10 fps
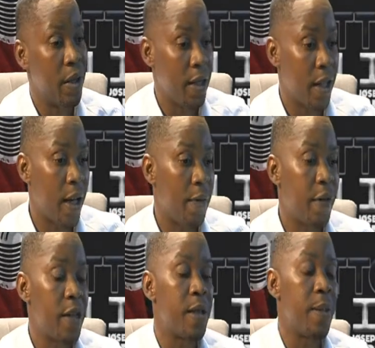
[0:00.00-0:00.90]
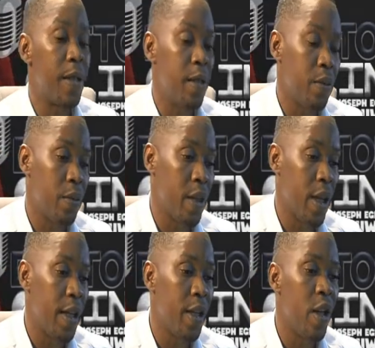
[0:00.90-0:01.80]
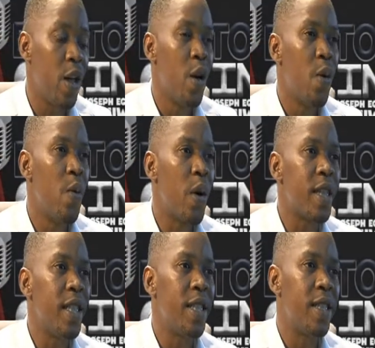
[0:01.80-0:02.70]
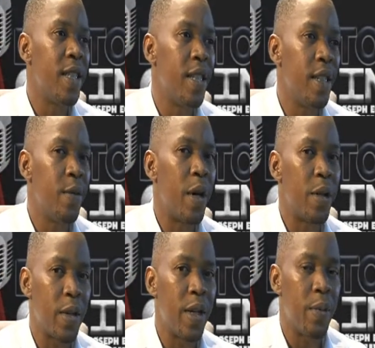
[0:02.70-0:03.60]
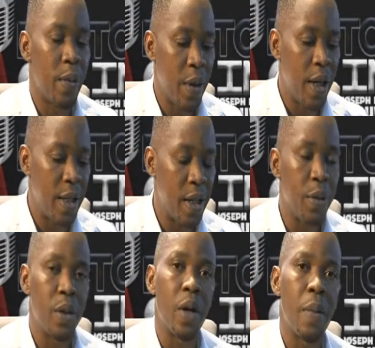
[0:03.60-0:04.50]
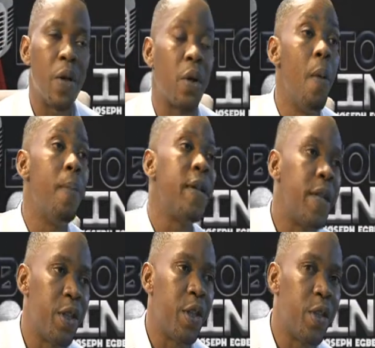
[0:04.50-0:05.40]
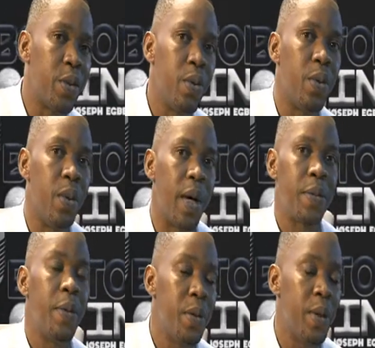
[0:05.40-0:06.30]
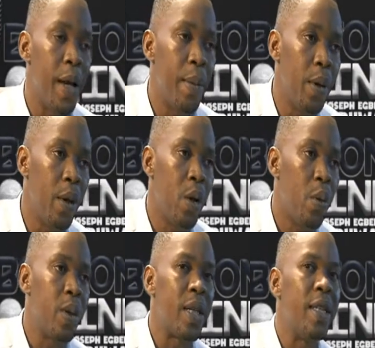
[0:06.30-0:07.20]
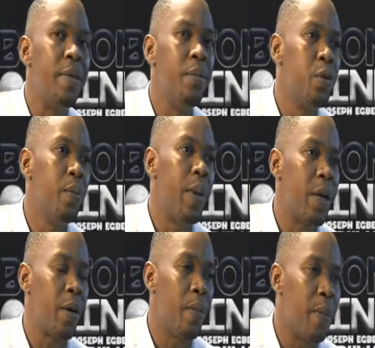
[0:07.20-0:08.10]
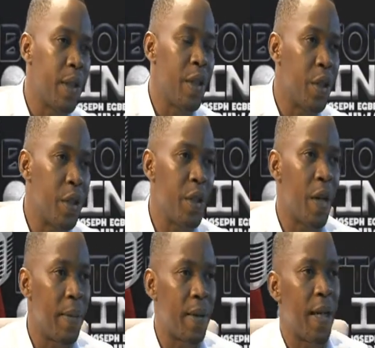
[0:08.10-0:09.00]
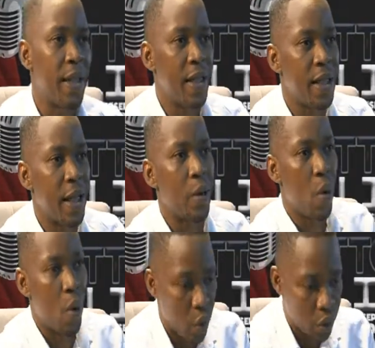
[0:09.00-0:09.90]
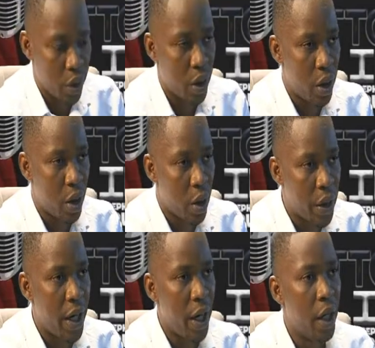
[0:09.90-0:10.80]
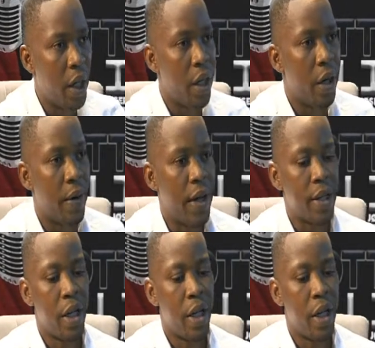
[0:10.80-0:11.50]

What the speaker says: Like the first person saying, what is the, we are talking, when later we talk about the complications, we'll explain to them what are the too many complications hepatitis can cause. Okay, all right.